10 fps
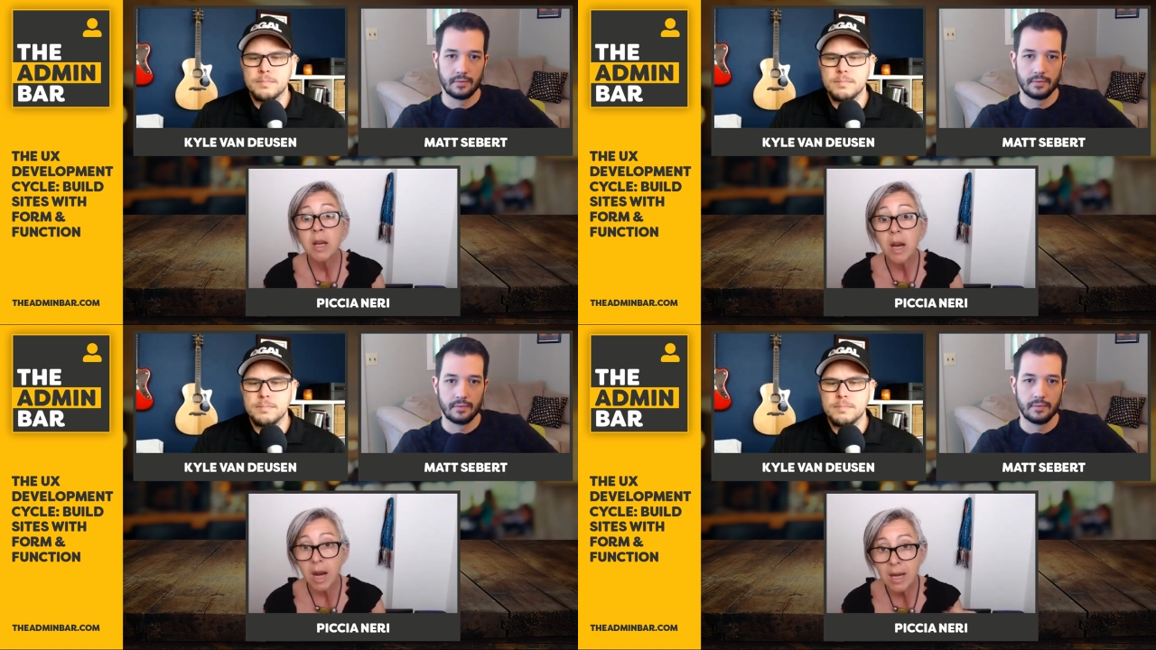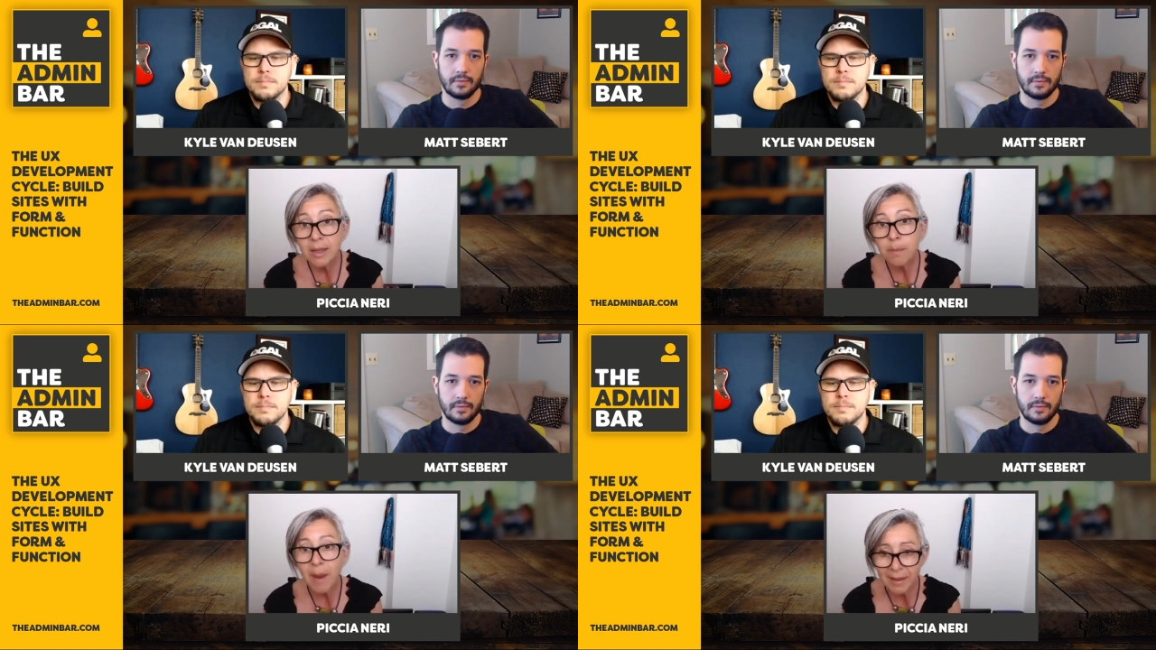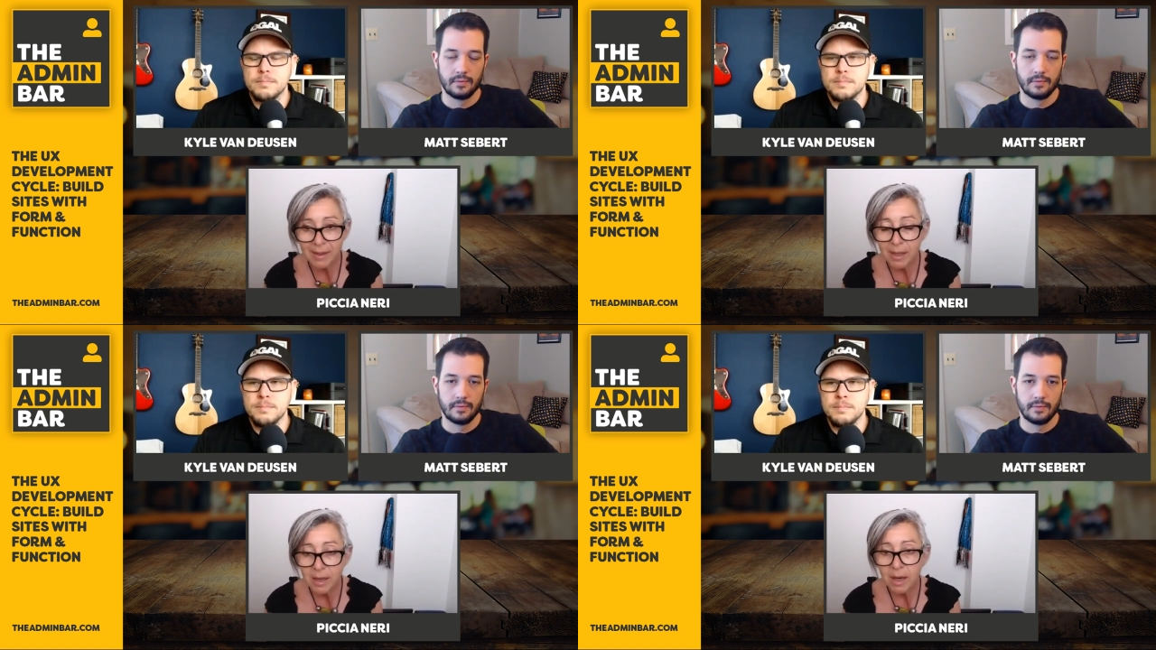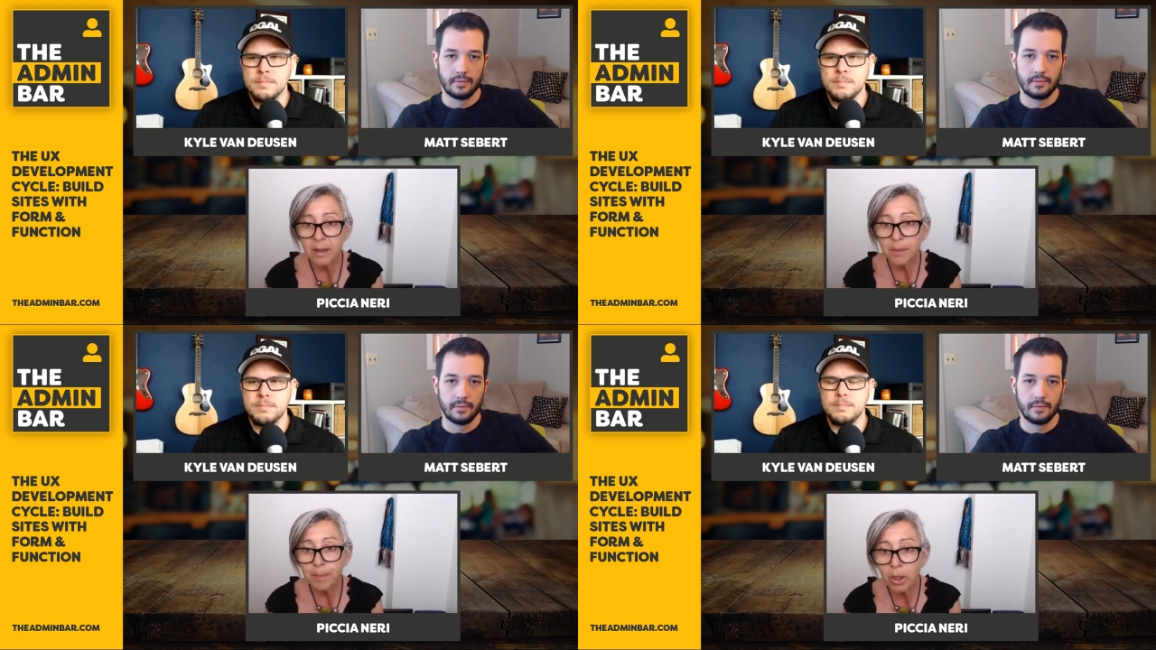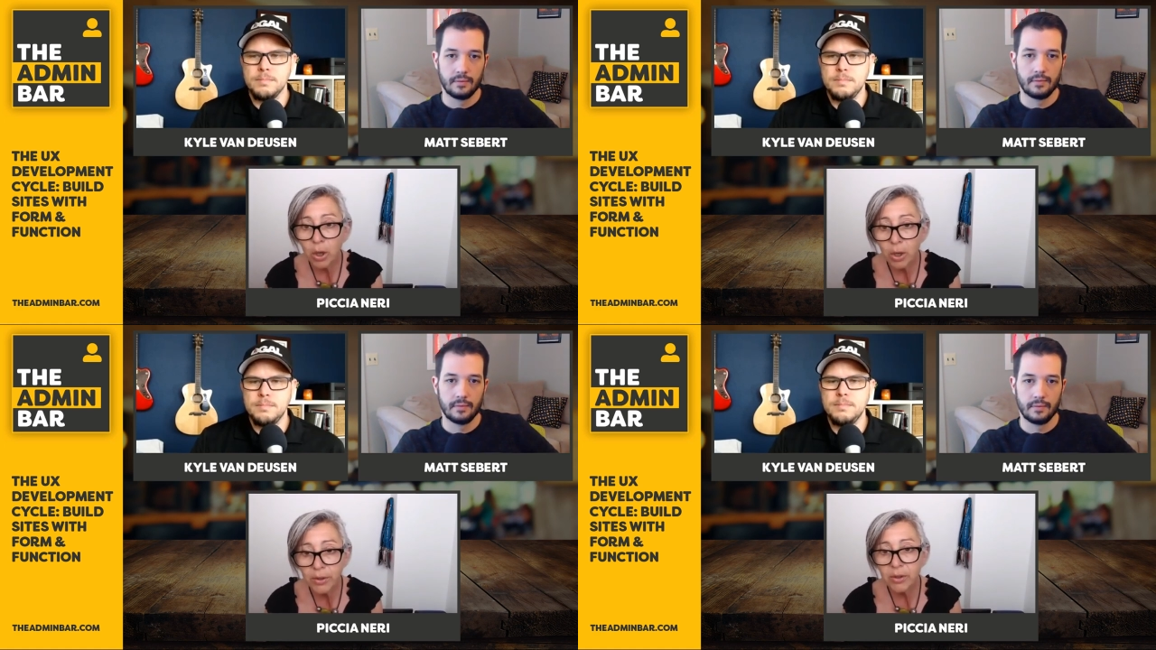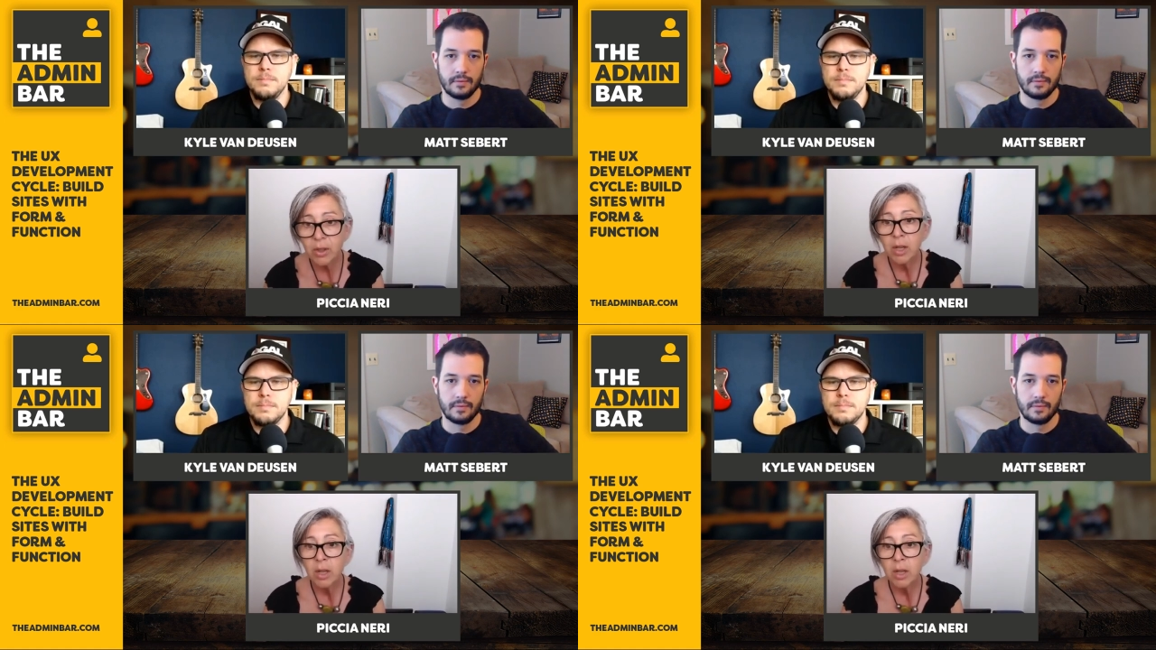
Speaker 1: it's messy. It's because